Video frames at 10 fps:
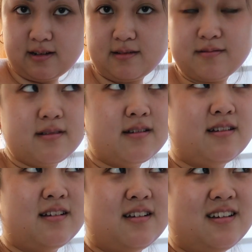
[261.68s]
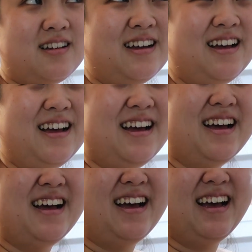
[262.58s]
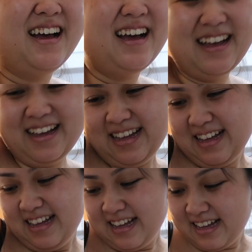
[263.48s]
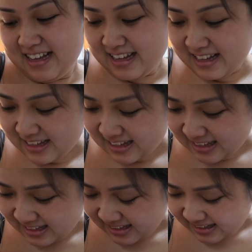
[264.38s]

No one is speaking in this clip.